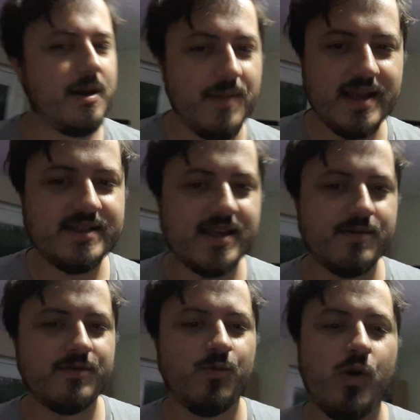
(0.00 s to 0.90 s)

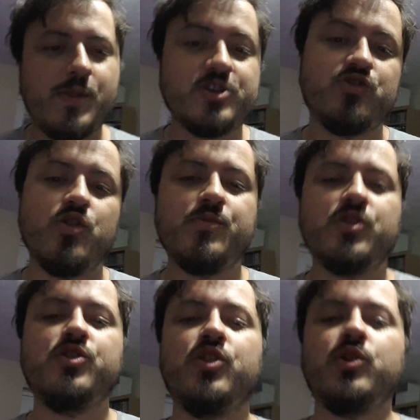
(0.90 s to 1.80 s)
Amazing what this group
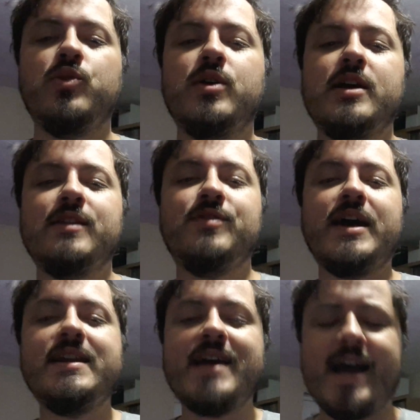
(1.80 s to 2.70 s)
can do.
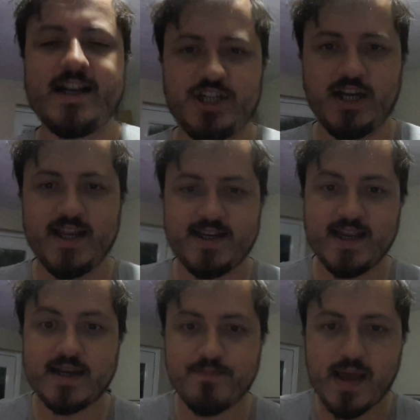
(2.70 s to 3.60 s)
They actually
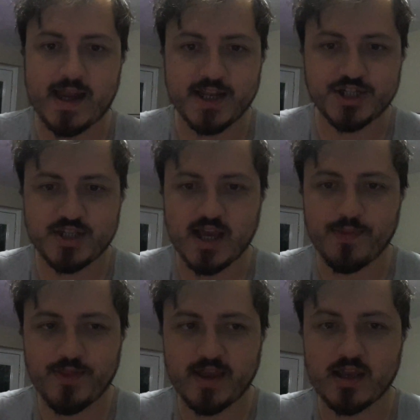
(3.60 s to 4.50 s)
did manage the
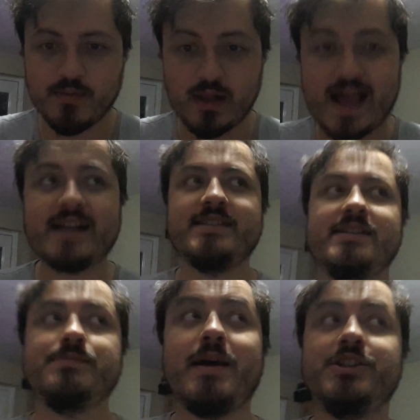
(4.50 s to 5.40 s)
unthinkable, as
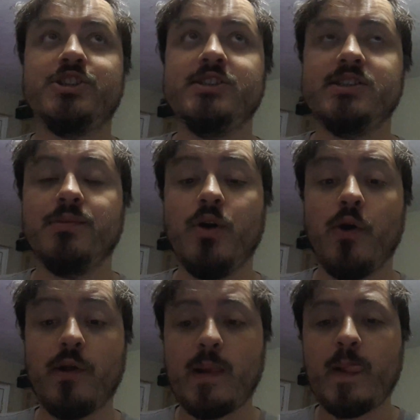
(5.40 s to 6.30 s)
it is mentioned in the
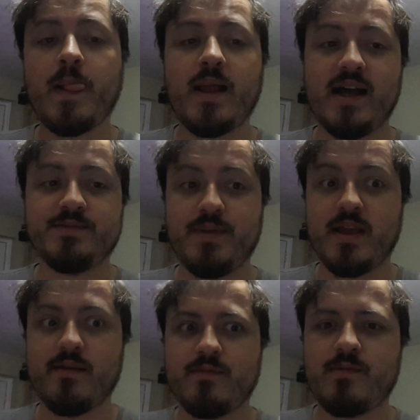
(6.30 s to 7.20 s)
book, as
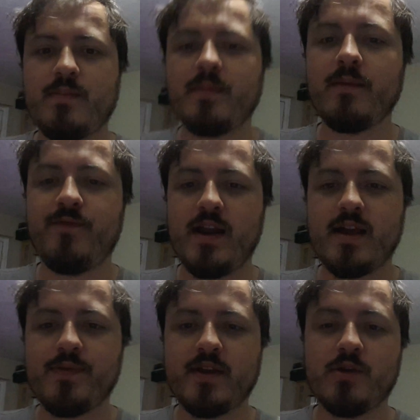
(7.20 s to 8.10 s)
being
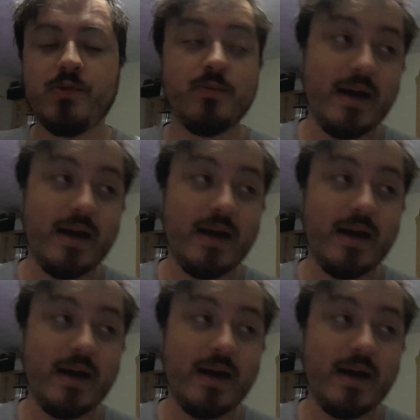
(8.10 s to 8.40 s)
fairly unthinkable.